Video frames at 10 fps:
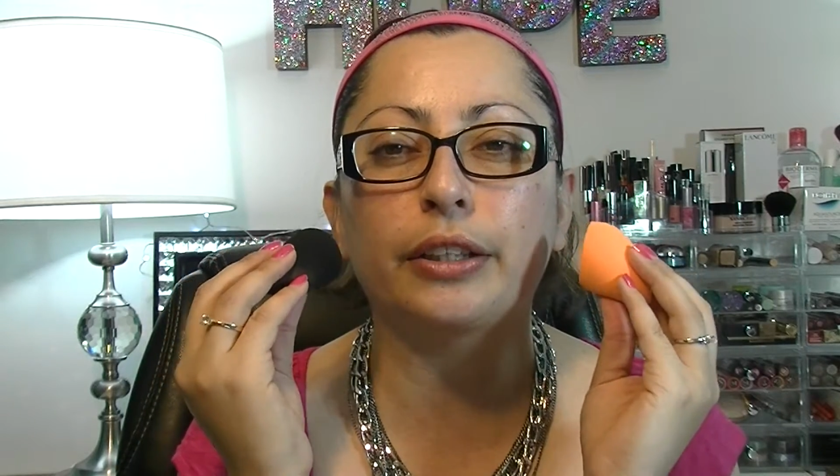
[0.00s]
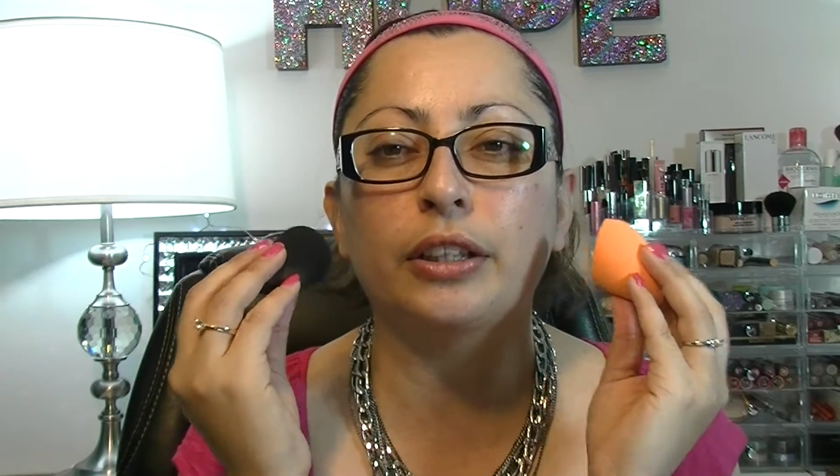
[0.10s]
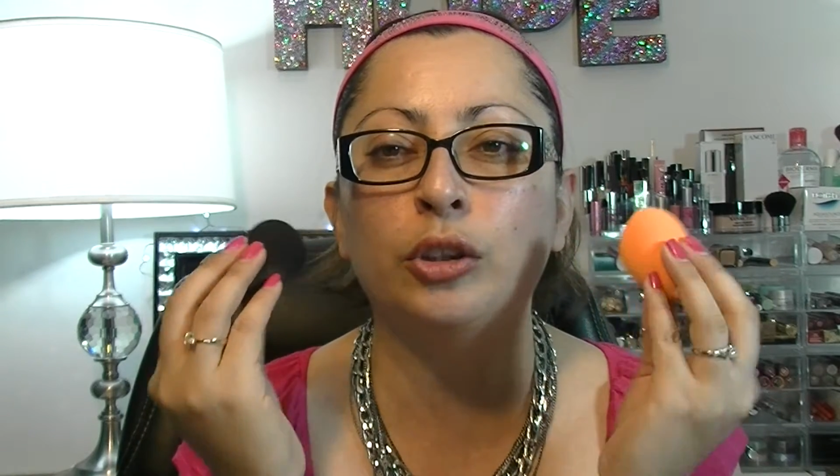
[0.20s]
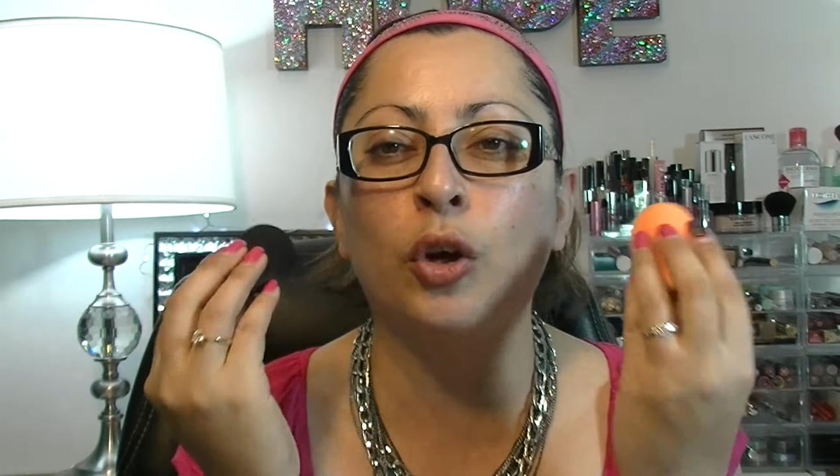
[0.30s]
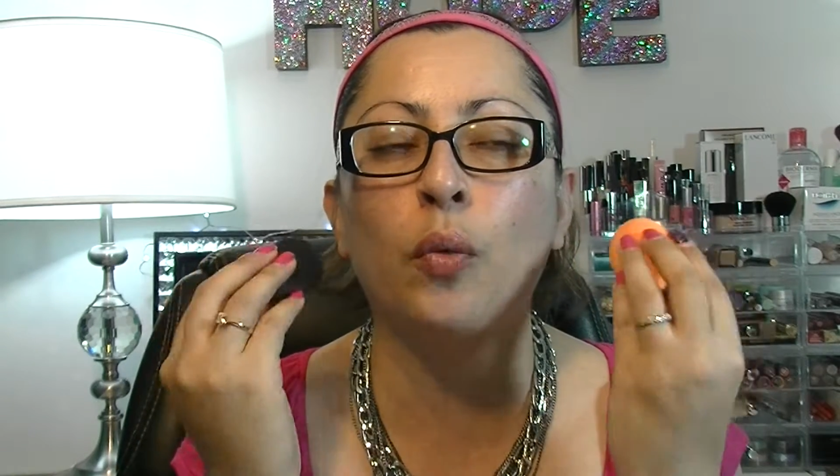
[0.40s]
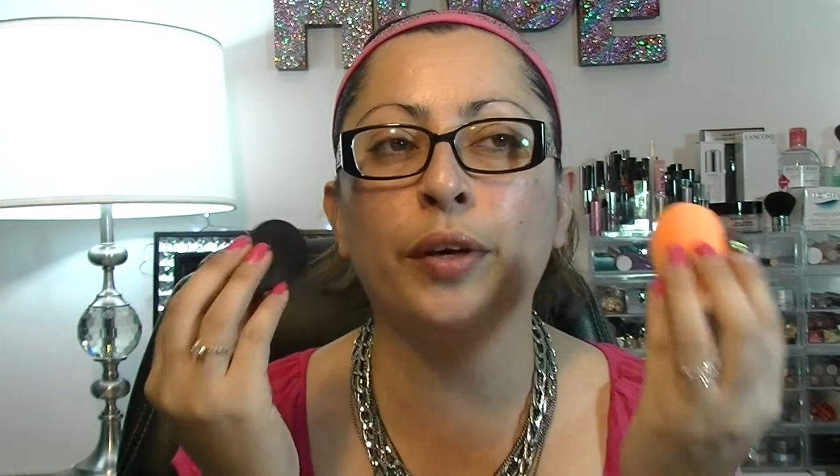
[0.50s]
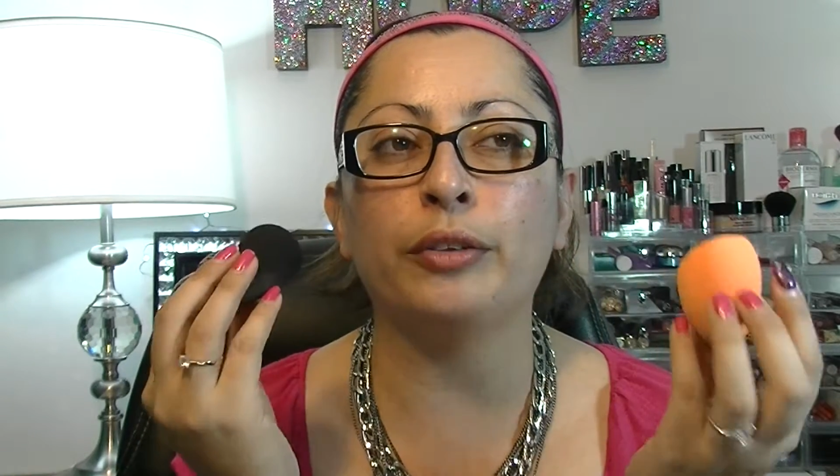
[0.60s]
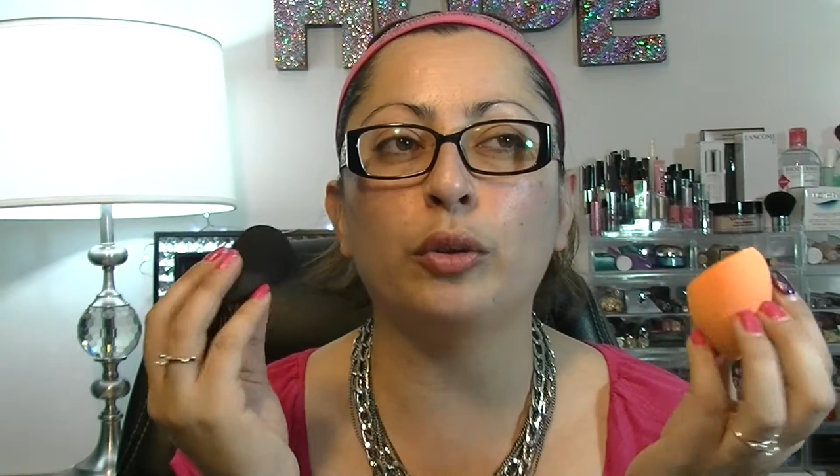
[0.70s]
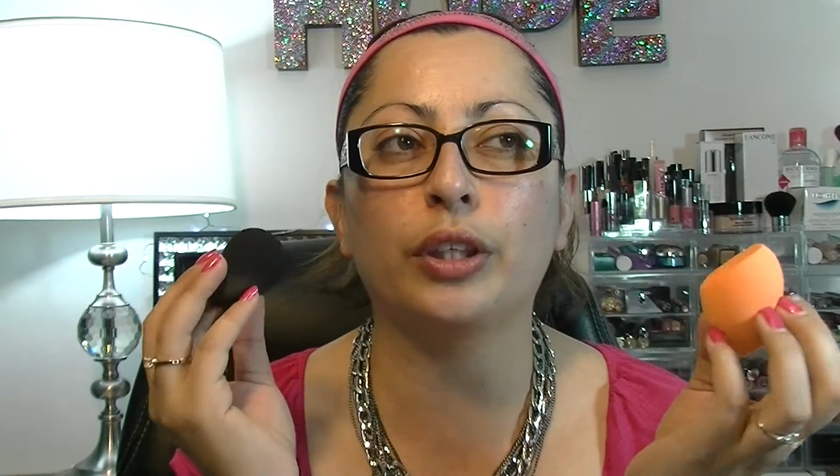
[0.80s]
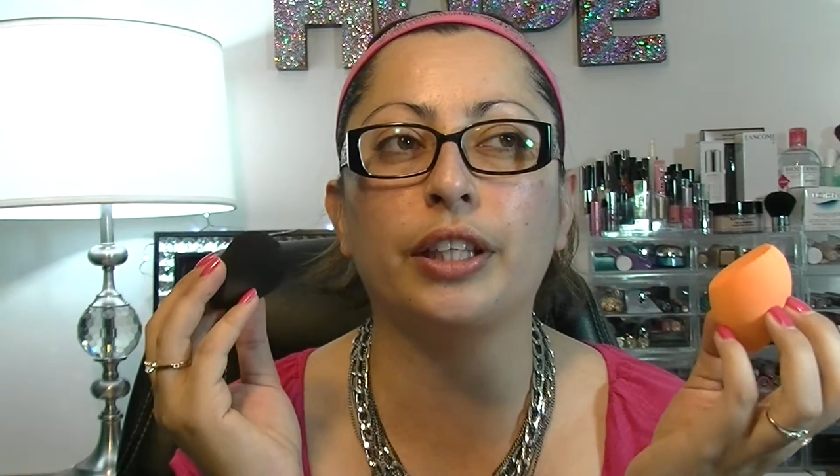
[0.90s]
you know, when
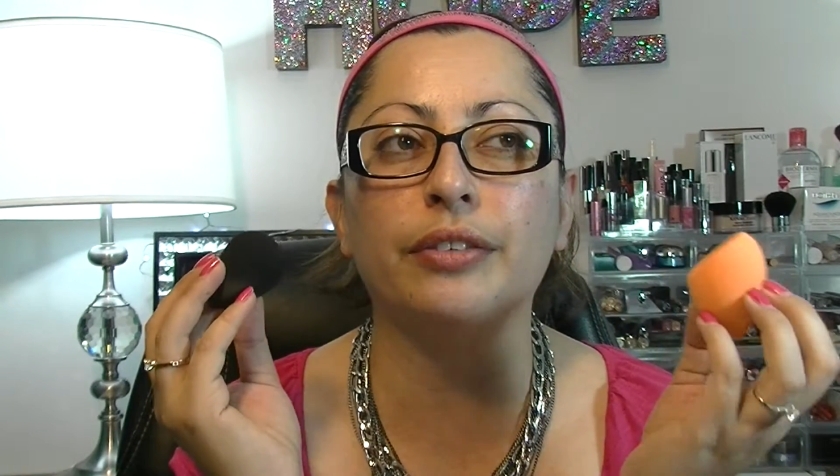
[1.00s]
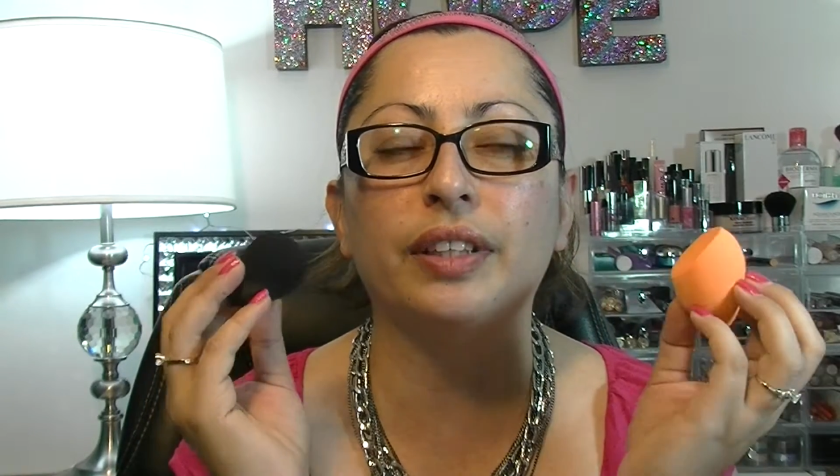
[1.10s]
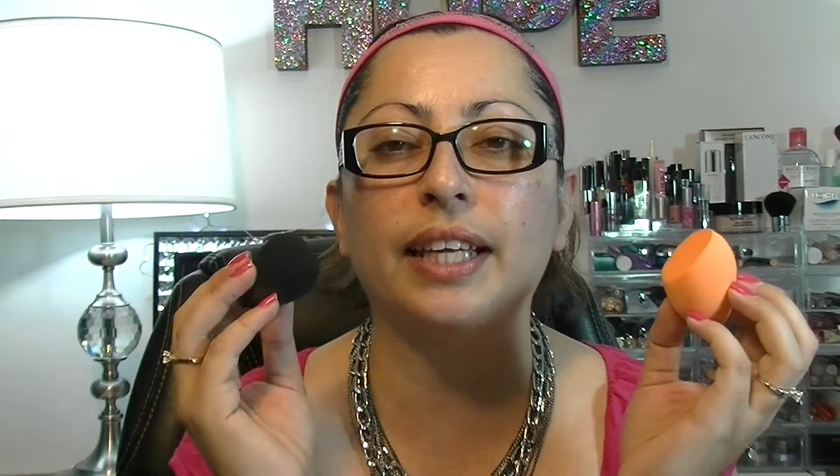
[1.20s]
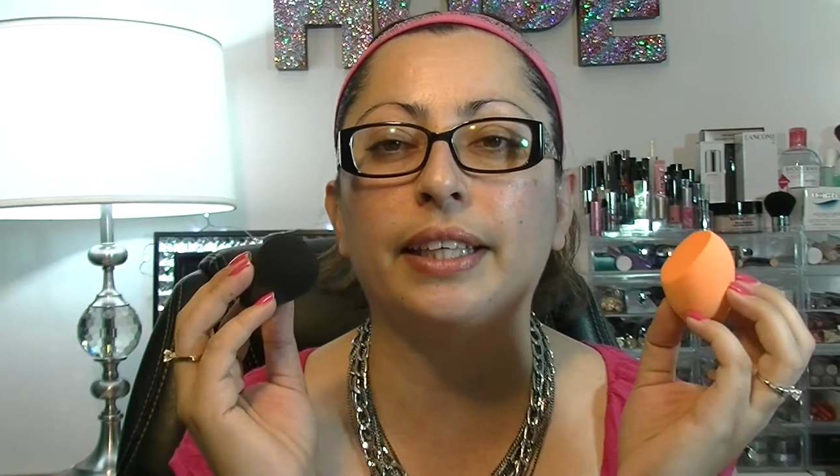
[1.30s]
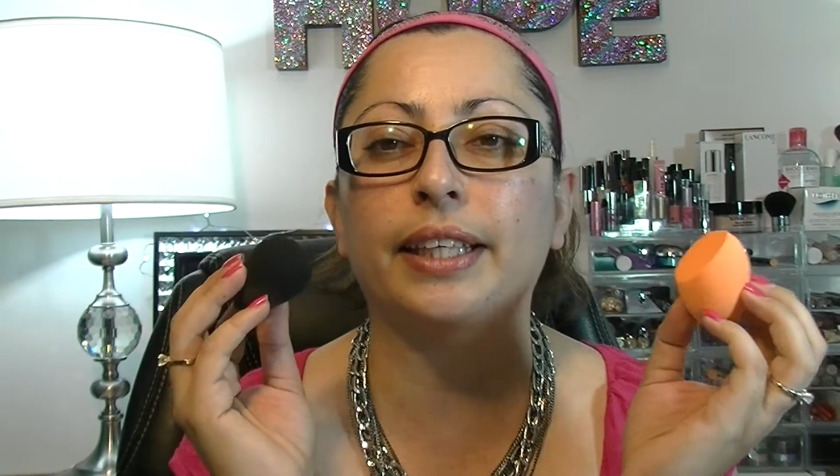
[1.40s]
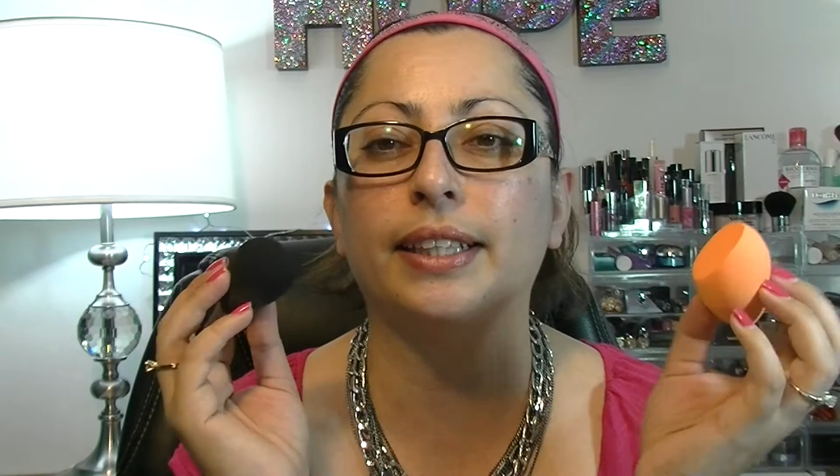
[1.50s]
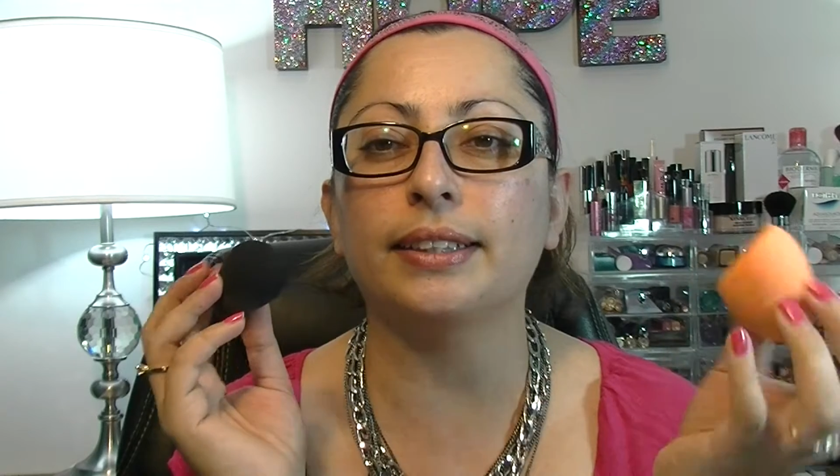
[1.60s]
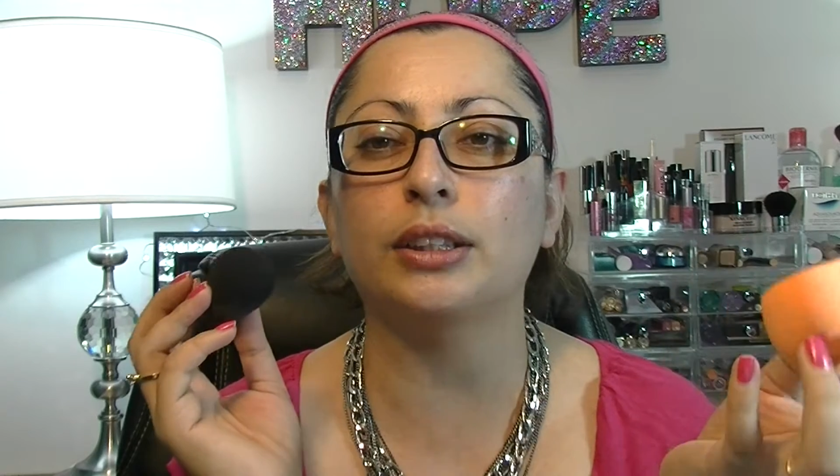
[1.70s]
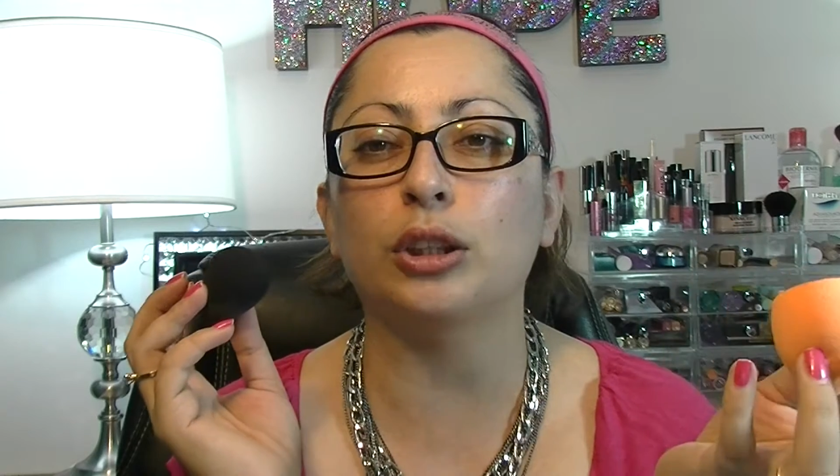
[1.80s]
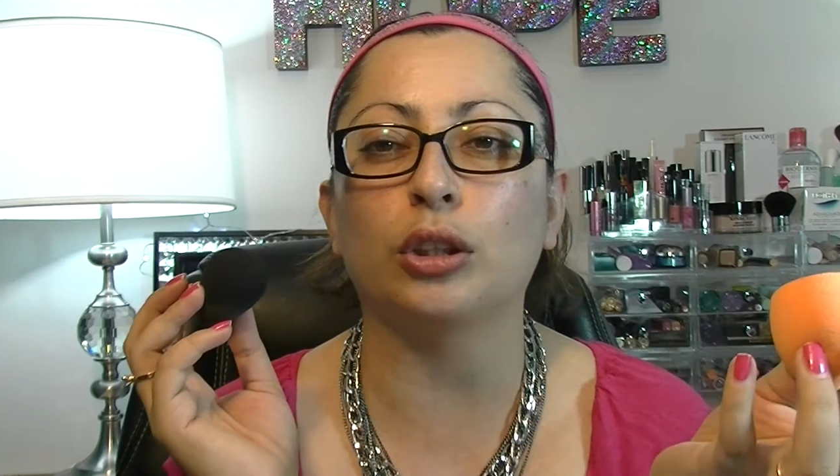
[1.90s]
you give like a
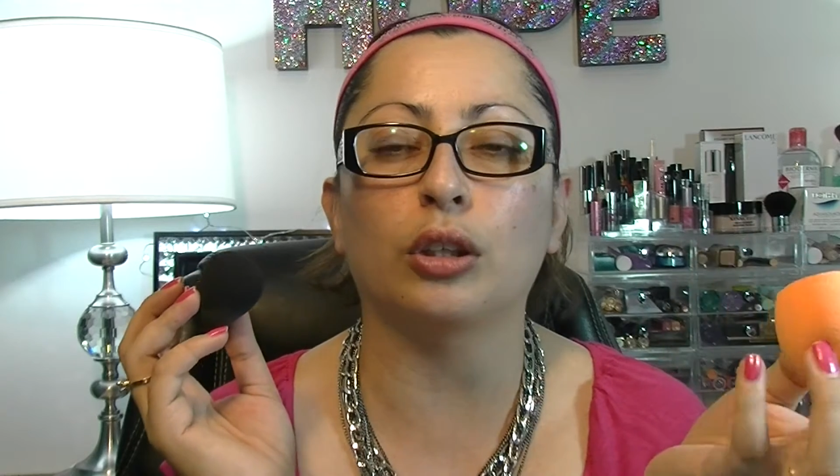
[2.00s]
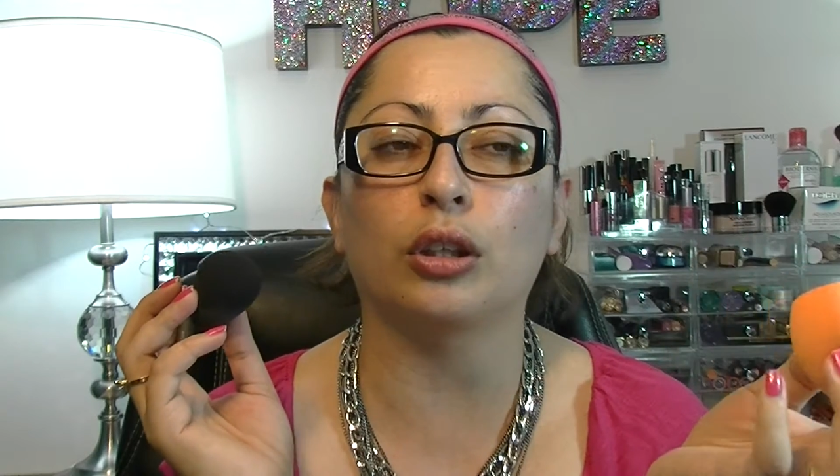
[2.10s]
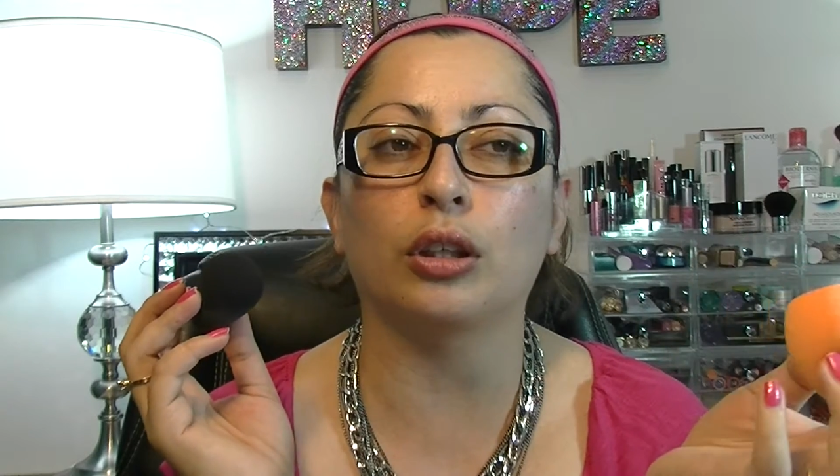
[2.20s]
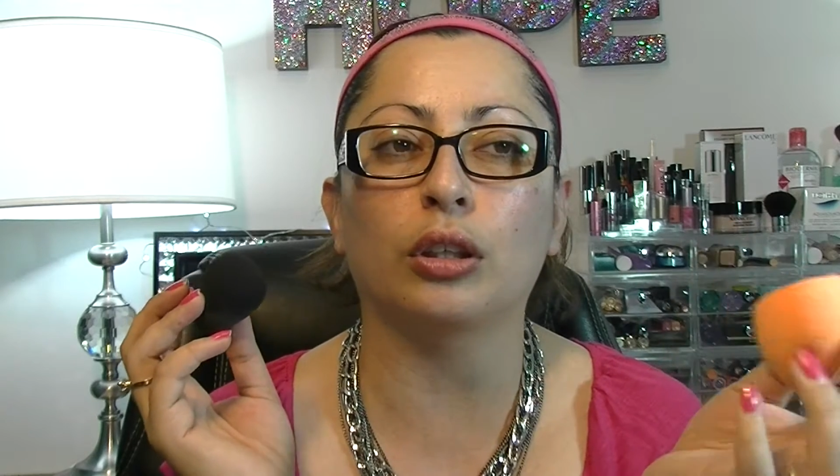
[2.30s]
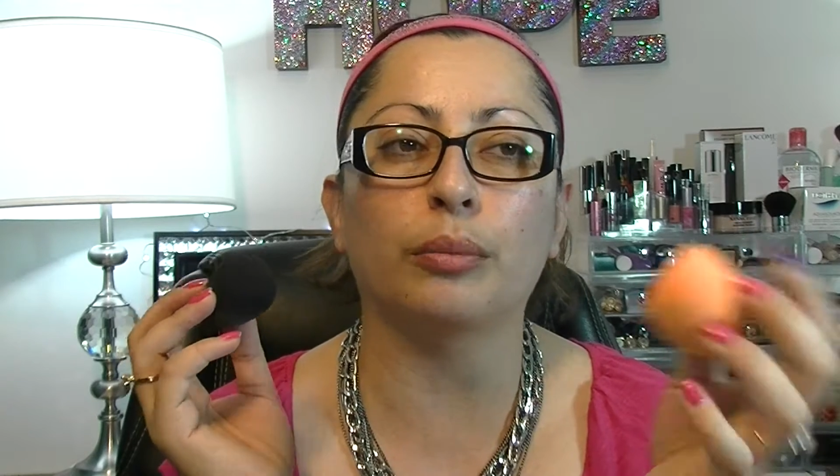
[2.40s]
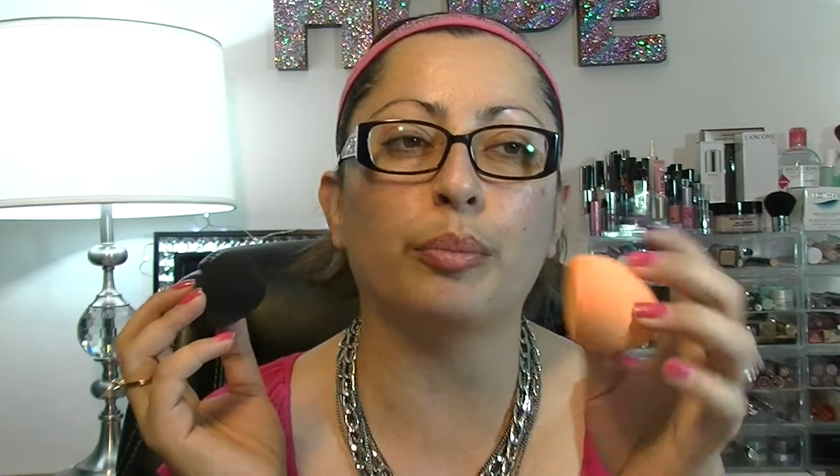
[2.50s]
kiss to your